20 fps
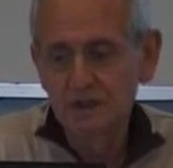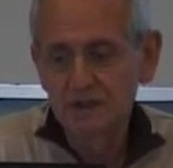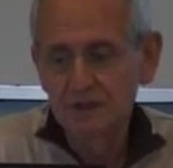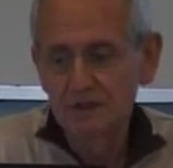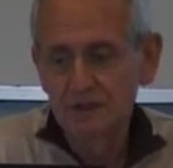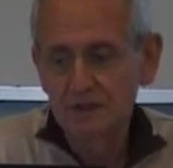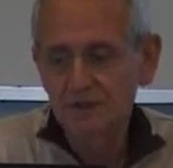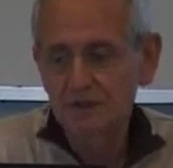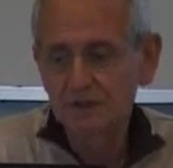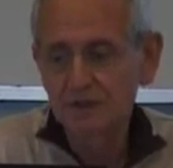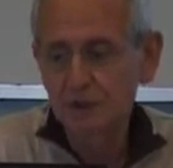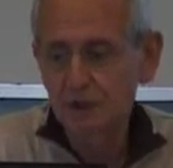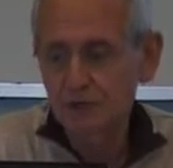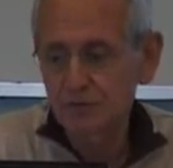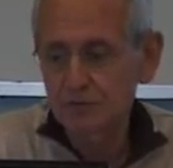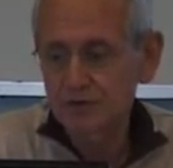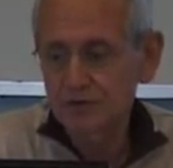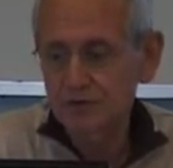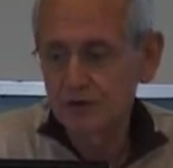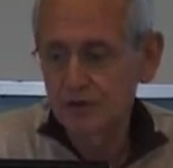that
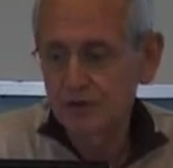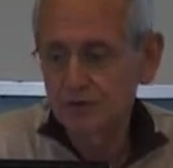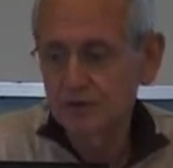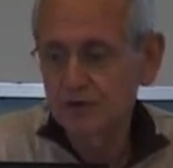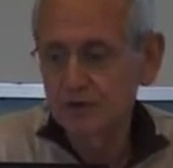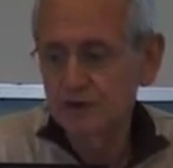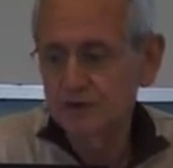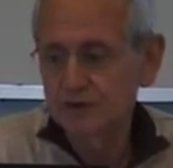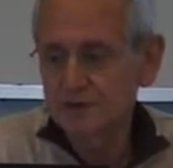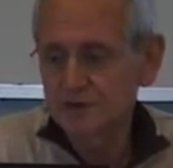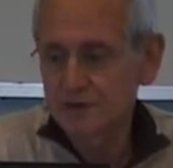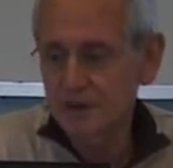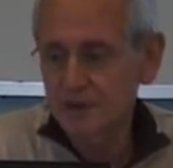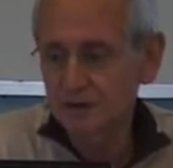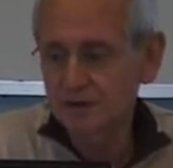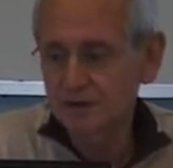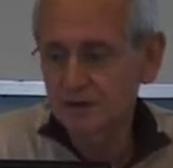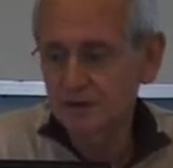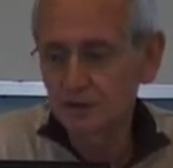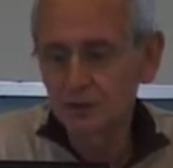service delivery
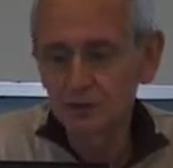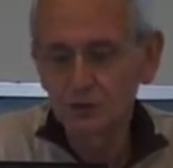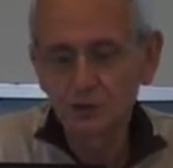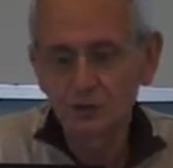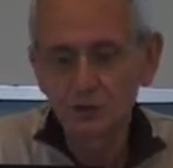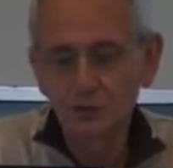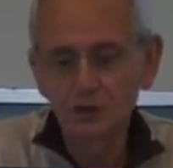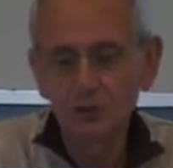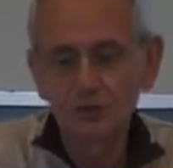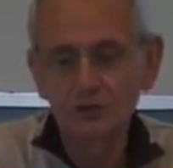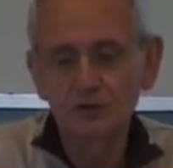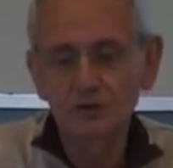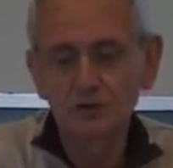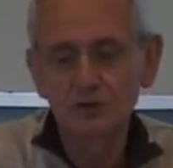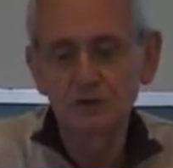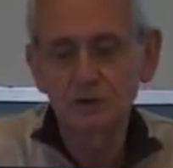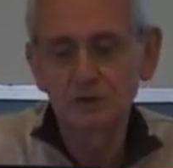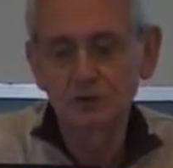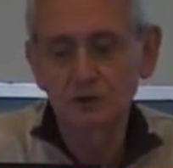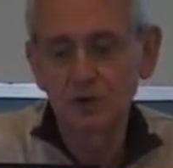itself
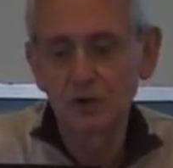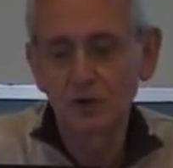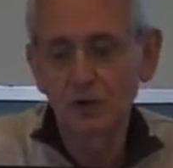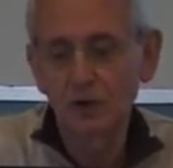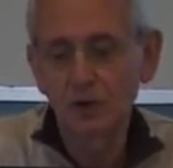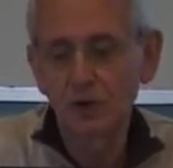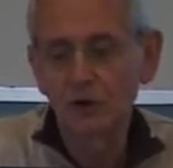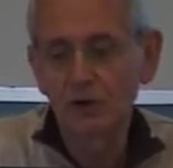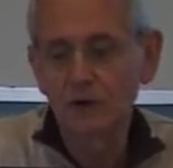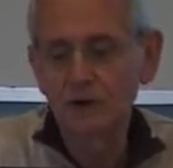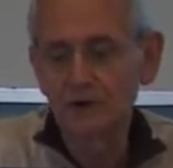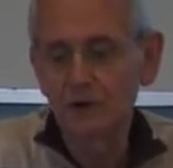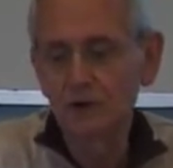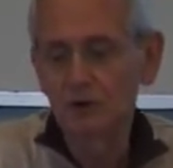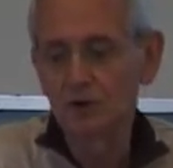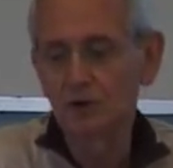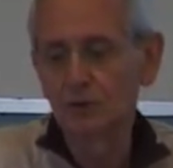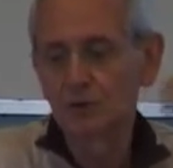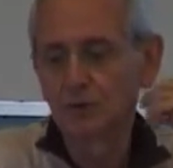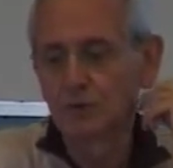contributing to the ongoing
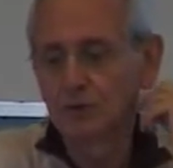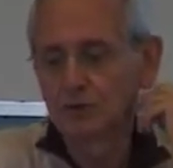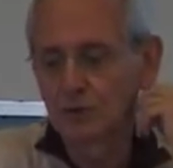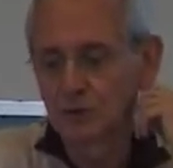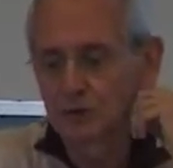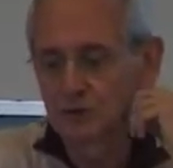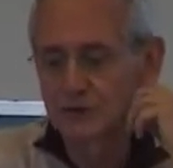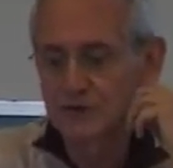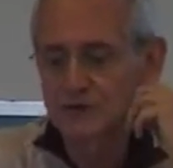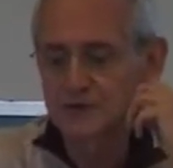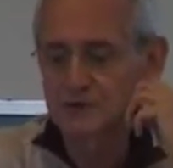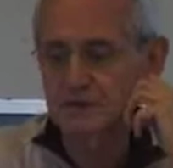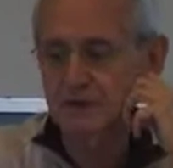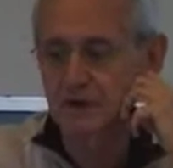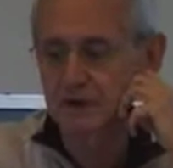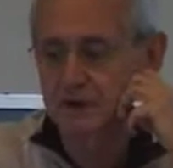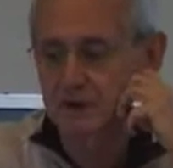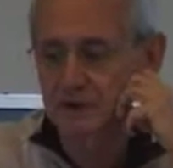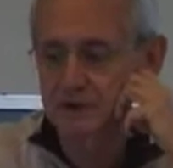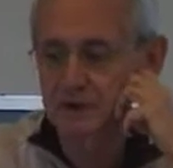development of its
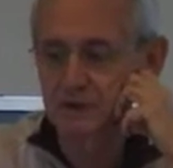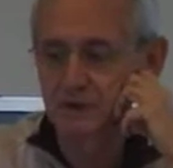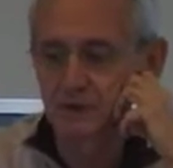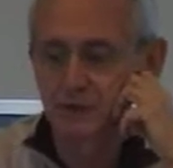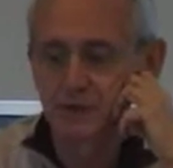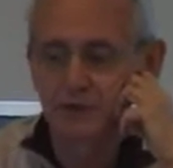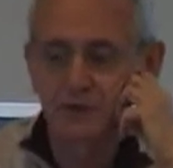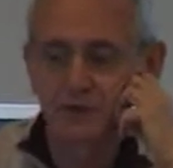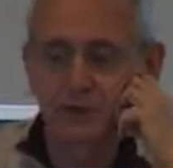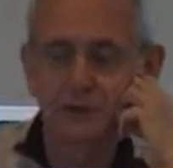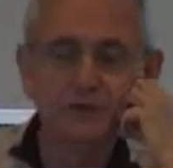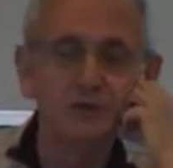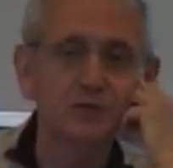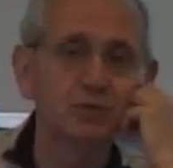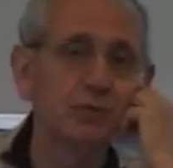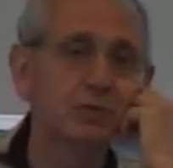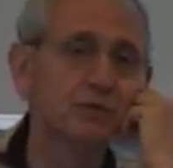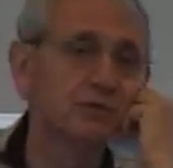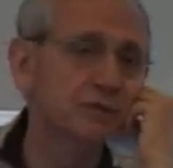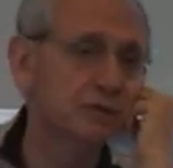strategy for service
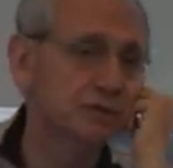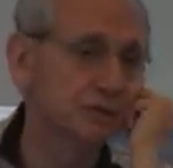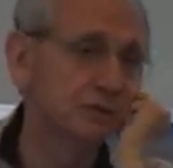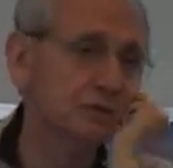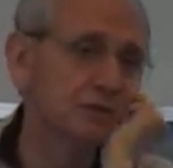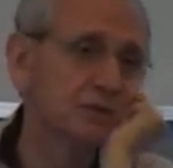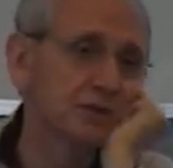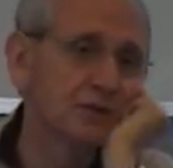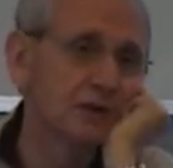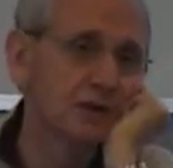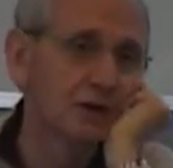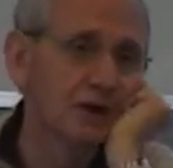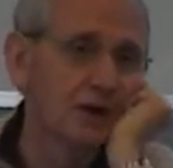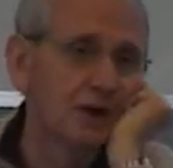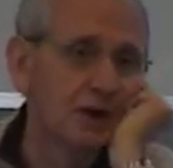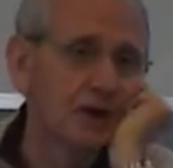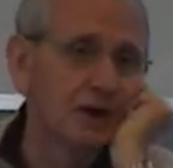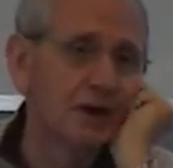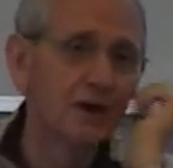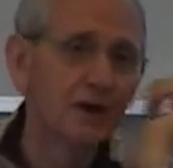provision.
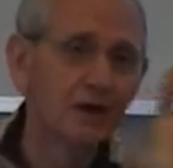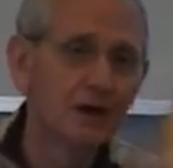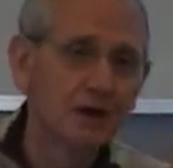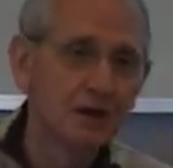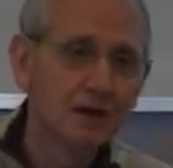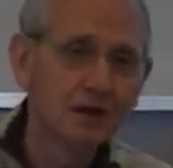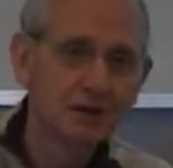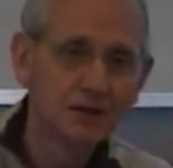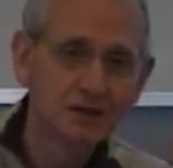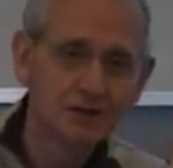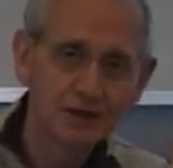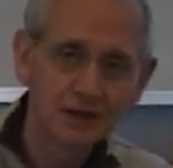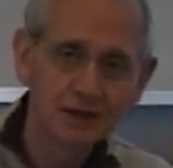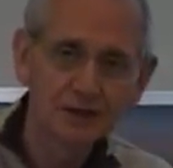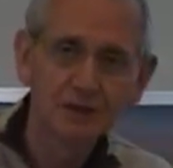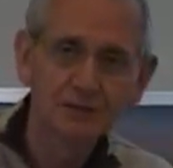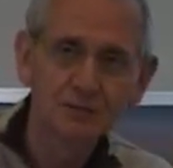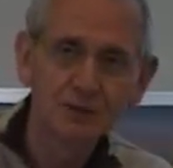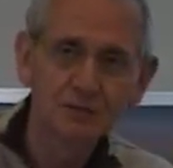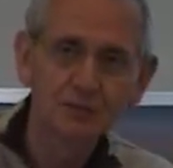It's a
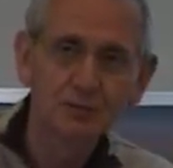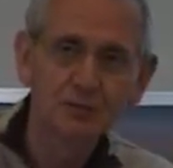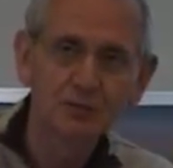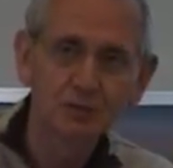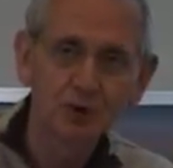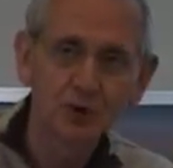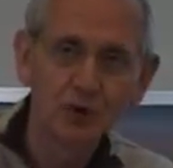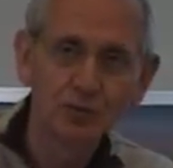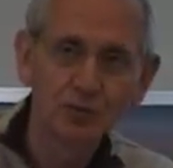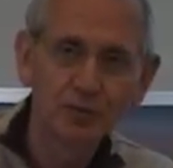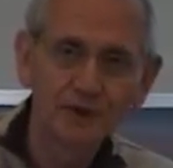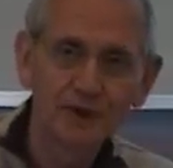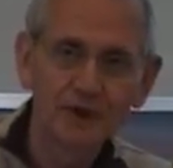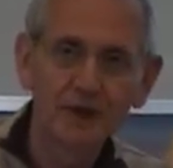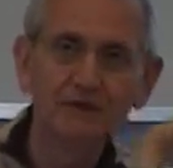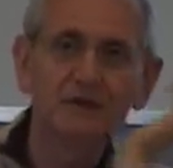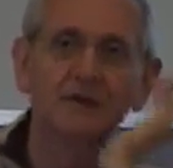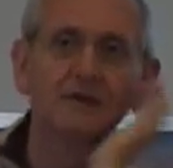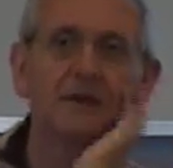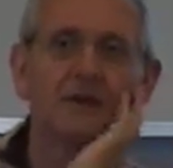little bit
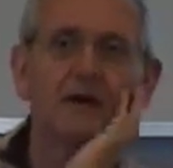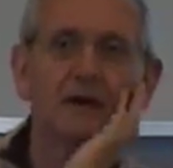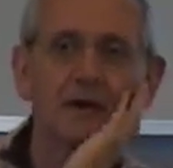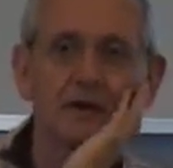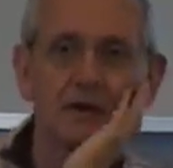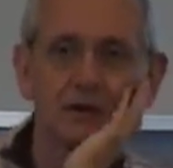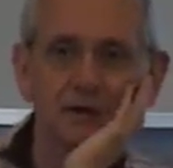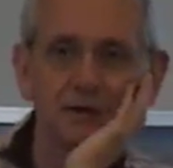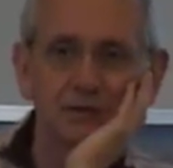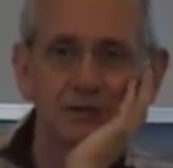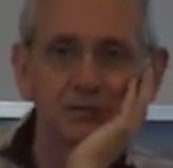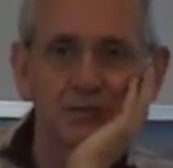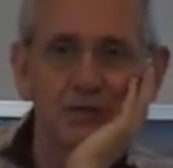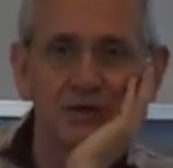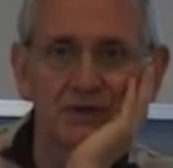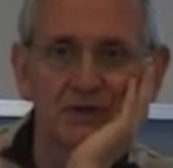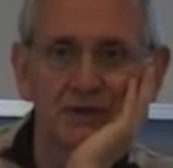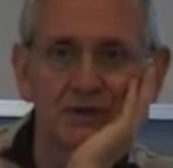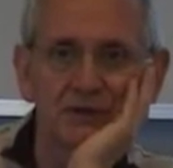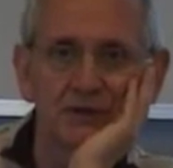complicated language,
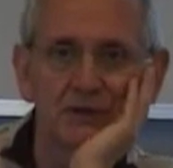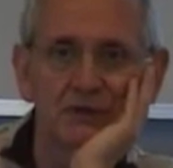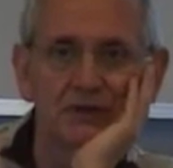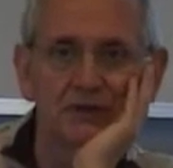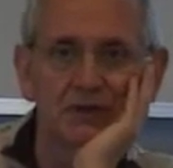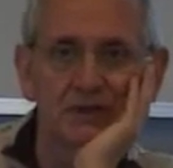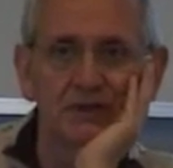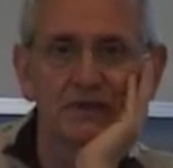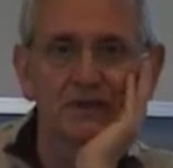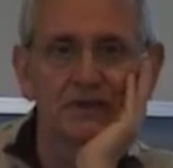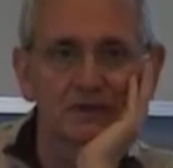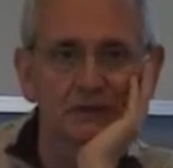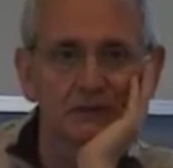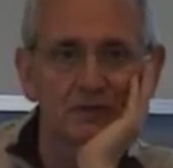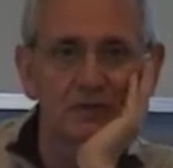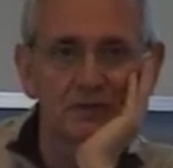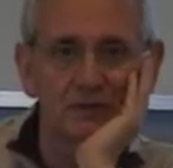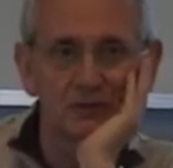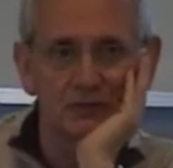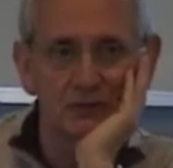but if you read it
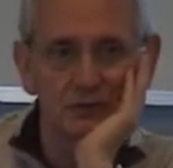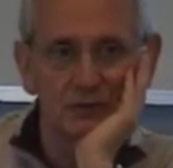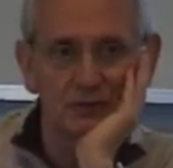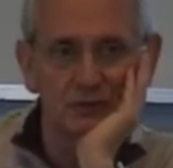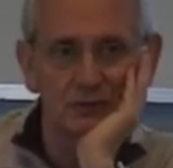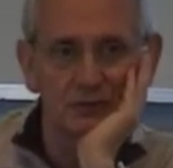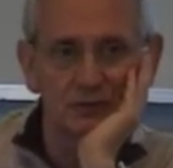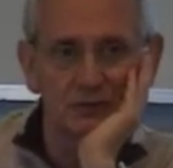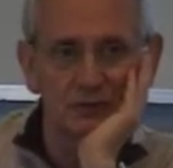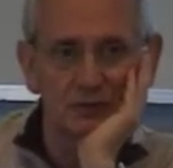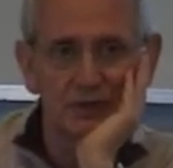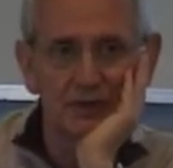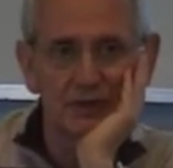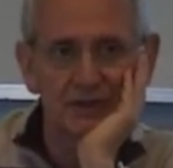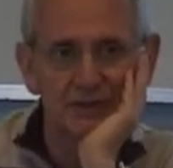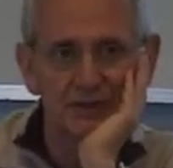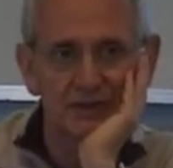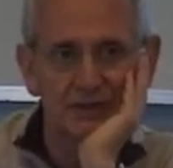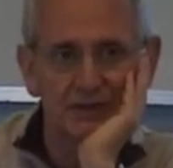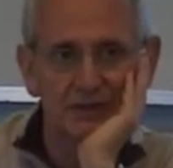once or
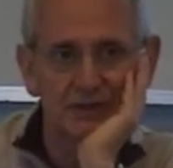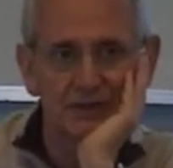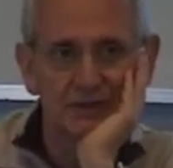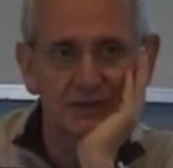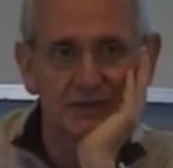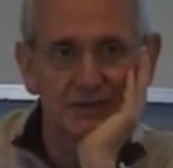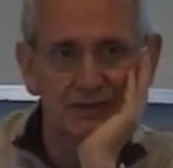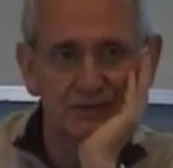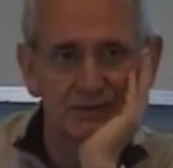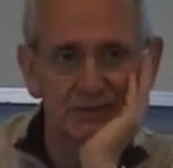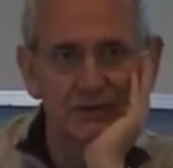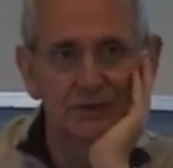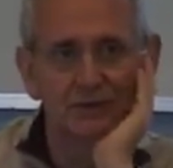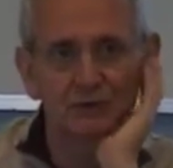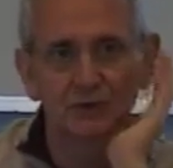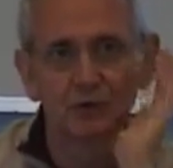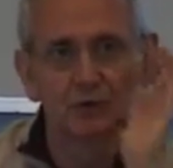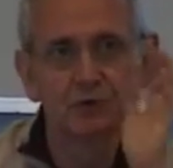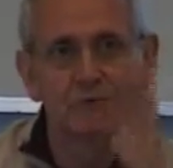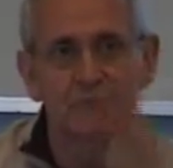twice, you
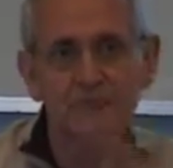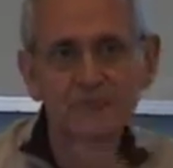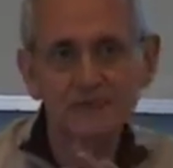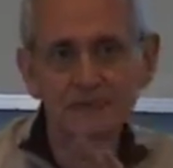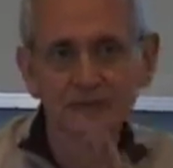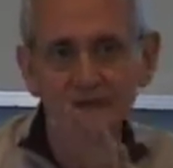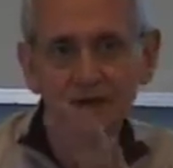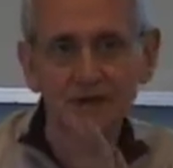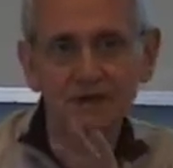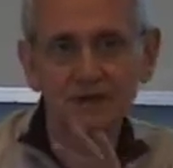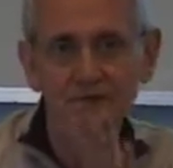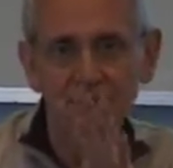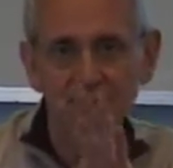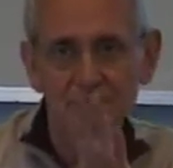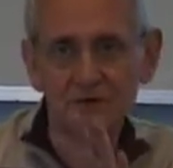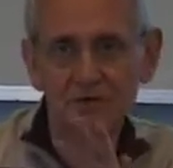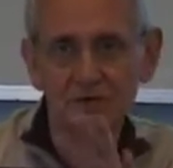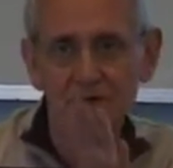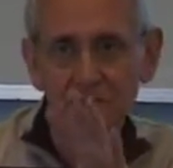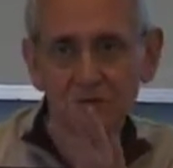will see that it's
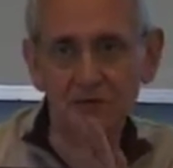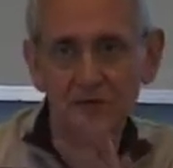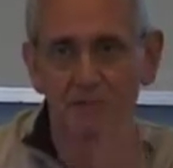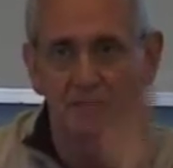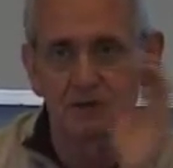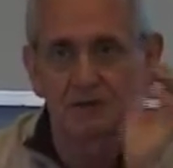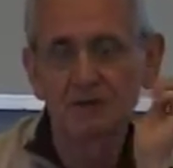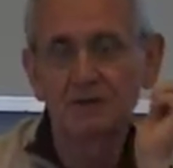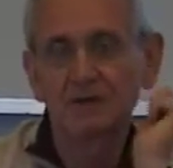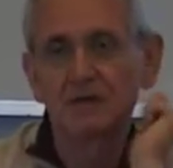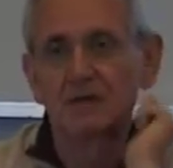a very, very